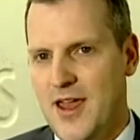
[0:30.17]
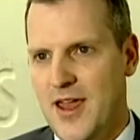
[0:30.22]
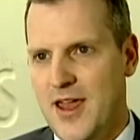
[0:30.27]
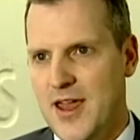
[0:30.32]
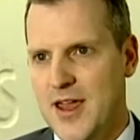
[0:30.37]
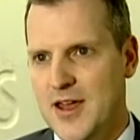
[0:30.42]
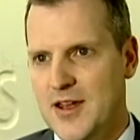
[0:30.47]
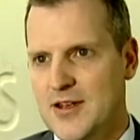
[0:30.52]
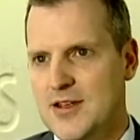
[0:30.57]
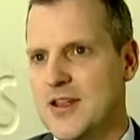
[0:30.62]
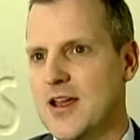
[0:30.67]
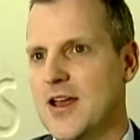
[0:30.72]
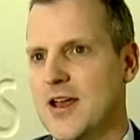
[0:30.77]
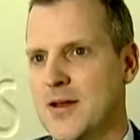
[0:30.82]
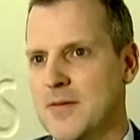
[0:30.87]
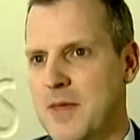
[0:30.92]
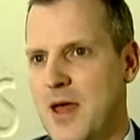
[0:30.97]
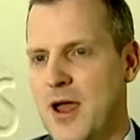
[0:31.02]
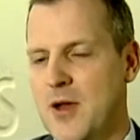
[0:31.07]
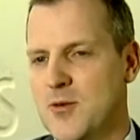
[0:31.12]
And
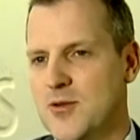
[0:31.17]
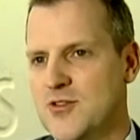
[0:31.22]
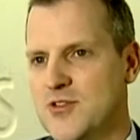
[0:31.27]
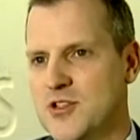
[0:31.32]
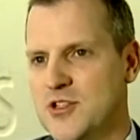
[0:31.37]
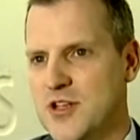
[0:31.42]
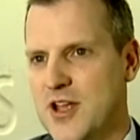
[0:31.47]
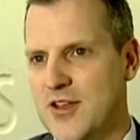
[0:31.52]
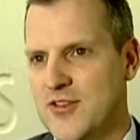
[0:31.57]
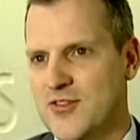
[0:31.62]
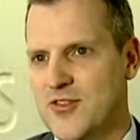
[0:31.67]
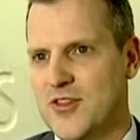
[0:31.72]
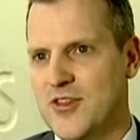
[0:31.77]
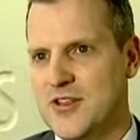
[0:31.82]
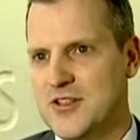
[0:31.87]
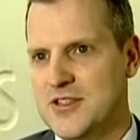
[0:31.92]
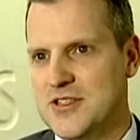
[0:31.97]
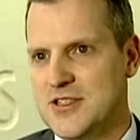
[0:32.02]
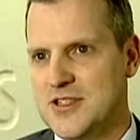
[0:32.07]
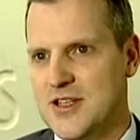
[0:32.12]
I would suggest
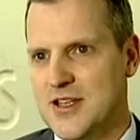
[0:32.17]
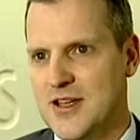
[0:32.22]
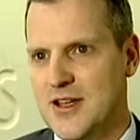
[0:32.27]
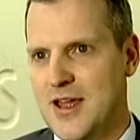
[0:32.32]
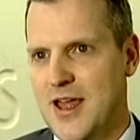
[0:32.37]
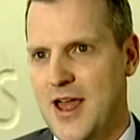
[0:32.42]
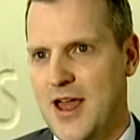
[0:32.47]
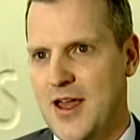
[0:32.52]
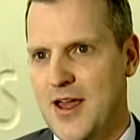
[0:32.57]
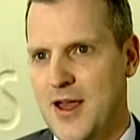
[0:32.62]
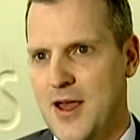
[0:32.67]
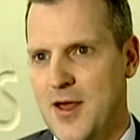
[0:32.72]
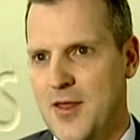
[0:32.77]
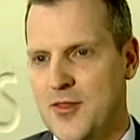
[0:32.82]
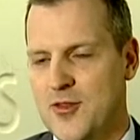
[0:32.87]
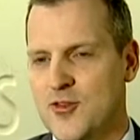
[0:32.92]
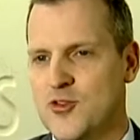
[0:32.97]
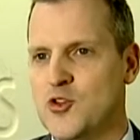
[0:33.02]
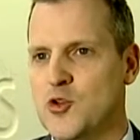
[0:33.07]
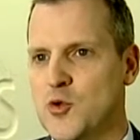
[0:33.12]
that
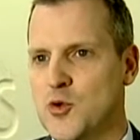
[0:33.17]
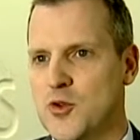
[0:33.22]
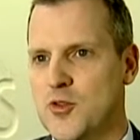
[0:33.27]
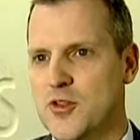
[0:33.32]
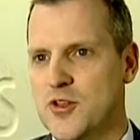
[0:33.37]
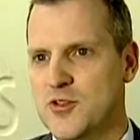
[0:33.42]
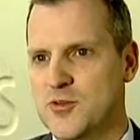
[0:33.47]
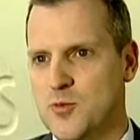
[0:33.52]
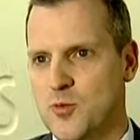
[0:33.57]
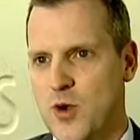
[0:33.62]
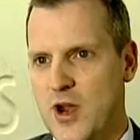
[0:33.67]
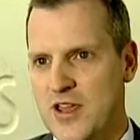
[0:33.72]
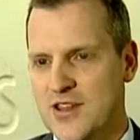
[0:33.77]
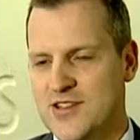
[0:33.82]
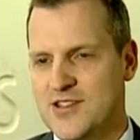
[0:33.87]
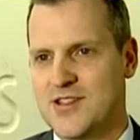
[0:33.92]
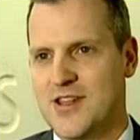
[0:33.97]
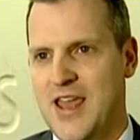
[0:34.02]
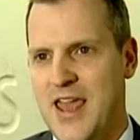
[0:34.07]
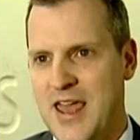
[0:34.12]
the sooner this
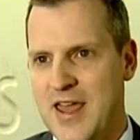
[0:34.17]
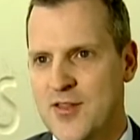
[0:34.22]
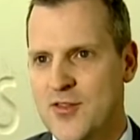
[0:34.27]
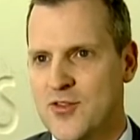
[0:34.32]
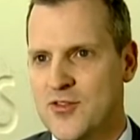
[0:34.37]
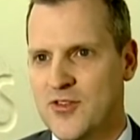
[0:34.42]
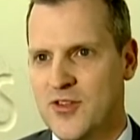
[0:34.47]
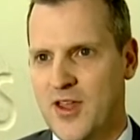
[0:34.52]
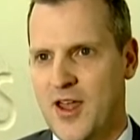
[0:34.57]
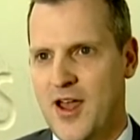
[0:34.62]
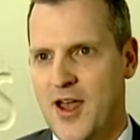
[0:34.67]
race ends,